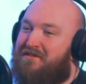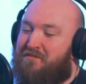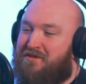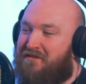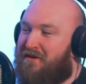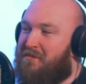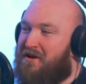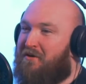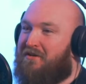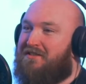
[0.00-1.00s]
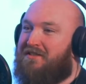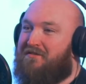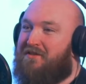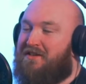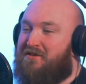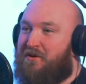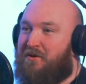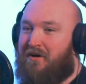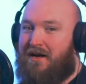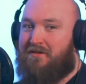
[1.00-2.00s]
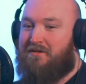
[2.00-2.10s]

specific minority of the indoor crowd.